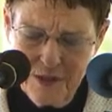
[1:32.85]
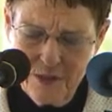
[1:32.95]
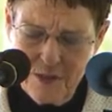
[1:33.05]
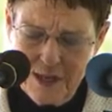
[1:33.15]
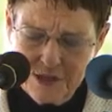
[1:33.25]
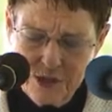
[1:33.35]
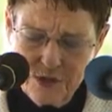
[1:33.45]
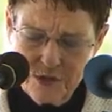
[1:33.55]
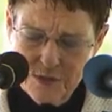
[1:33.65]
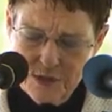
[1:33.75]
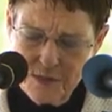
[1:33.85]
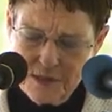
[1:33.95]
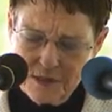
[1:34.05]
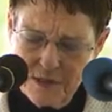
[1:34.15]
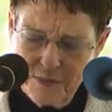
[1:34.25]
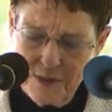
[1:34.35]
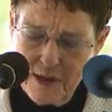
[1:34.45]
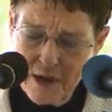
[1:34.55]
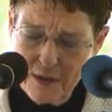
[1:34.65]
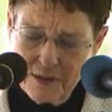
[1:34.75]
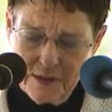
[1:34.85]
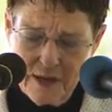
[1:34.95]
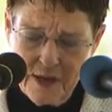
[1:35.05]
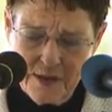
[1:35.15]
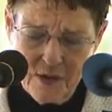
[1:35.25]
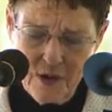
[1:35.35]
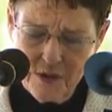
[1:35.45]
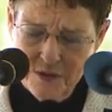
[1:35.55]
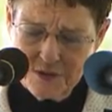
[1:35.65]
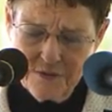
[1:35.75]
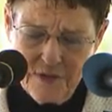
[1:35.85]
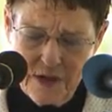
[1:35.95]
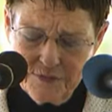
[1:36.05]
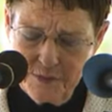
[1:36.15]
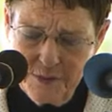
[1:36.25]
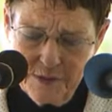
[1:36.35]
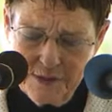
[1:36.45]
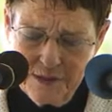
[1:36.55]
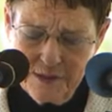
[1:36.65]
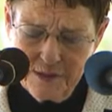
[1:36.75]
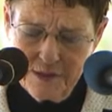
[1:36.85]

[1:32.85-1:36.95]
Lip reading: We ask you to especially empower and guide all those involved in building it,